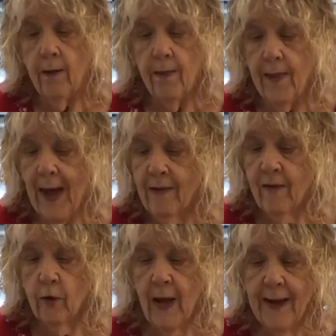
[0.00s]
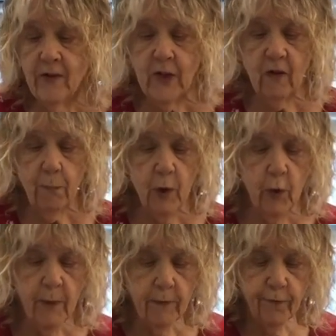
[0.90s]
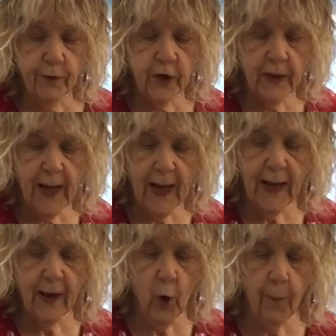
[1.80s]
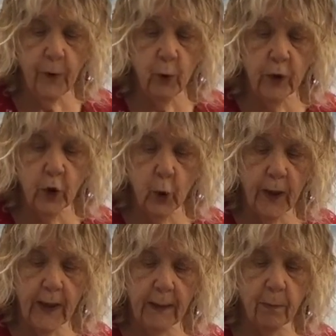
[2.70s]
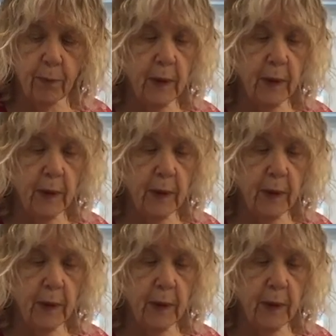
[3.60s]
That's our last experiment for today. I hope you enjoyed it.